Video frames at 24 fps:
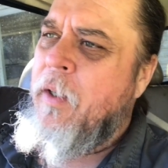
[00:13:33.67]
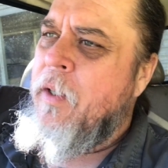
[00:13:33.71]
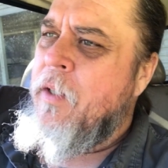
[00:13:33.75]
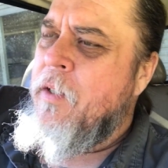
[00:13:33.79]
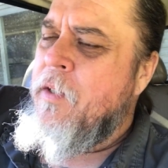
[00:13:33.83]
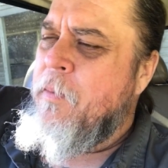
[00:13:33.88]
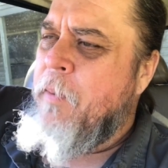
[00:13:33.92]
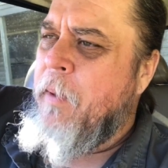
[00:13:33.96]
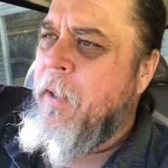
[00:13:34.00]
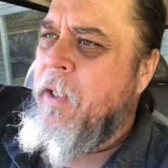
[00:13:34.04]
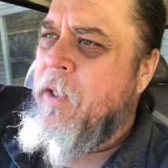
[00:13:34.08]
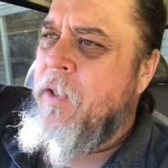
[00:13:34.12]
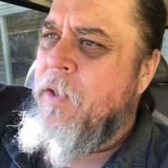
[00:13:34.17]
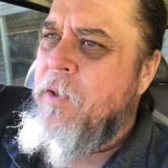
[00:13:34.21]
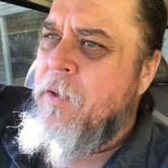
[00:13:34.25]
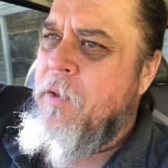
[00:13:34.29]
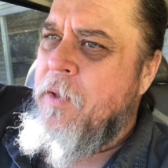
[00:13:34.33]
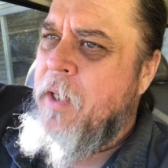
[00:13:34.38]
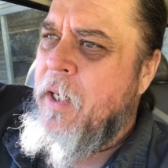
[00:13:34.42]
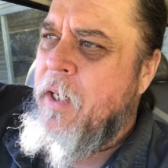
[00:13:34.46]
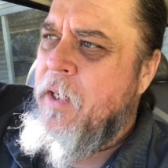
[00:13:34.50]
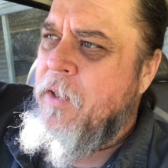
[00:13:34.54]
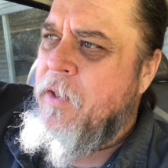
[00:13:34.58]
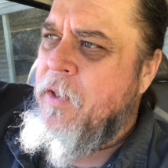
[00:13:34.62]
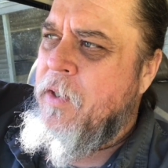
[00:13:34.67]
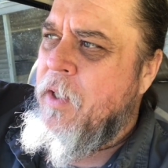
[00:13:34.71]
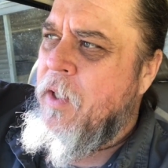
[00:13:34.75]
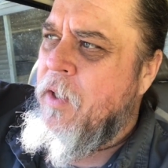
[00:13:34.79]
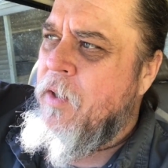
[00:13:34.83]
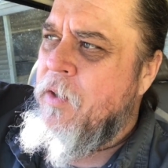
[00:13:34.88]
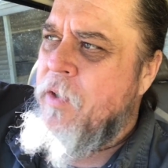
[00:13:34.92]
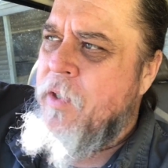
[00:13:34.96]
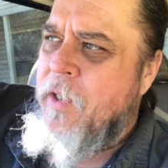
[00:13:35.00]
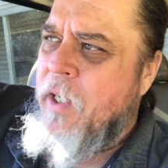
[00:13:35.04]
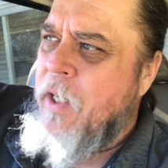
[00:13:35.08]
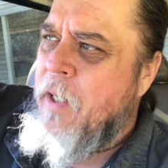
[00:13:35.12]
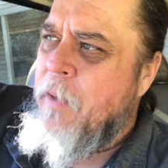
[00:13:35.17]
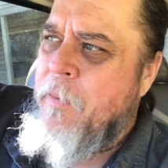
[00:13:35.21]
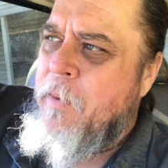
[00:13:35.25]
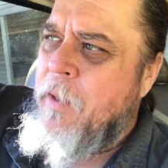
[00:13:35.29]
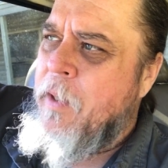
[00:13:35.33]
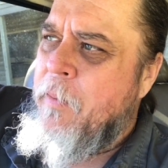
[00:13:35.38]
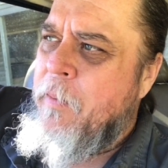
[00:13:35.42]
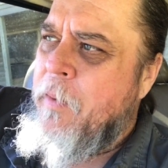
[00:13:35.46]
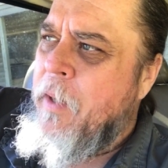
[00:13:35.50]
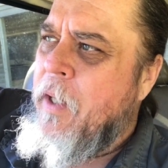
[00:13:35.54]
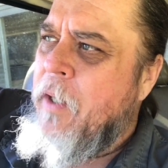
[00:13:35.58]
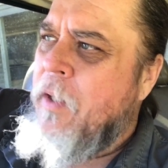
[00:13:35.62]
It's about a $2,000 job
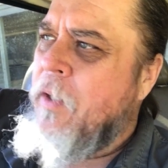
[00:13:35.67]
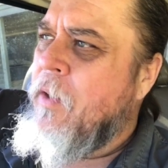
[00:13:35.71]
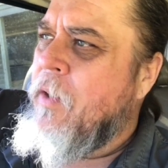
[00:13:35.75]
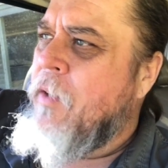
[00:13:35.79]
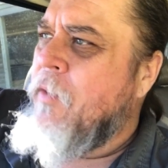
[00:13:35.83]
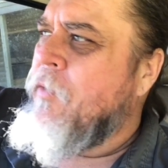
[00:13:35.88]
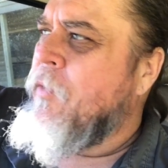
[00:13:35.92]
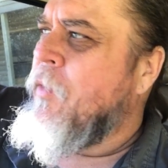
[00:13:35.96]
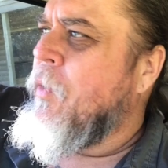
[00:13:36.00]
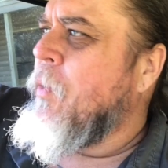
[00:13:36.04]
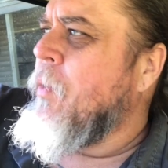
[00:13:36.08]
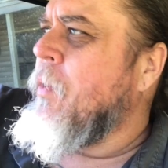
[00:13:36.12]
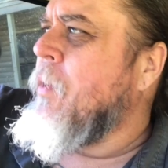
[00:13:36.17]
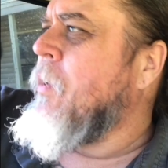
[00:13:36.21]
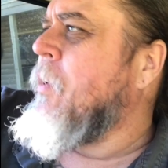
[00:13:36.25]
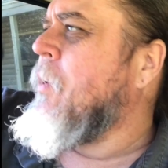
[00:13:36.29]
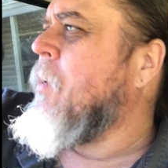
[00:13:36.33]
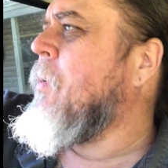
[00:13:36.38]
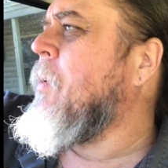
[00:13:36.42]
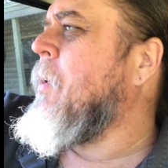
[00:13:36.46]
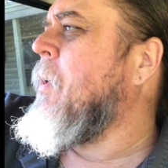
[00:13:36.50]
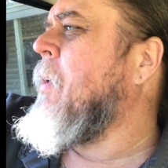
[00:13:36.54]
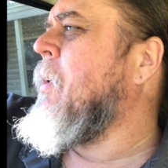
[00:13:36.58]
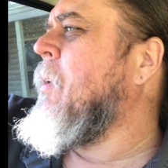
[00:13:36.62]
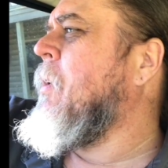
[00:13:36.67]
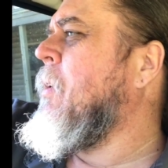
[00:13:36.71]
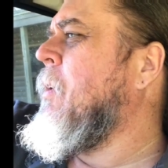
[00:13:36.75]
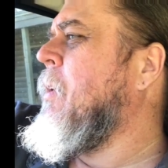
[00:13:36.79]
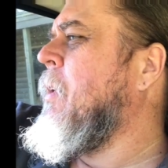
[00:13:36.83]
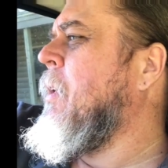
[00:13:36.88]
that I'm not looking forward to doing.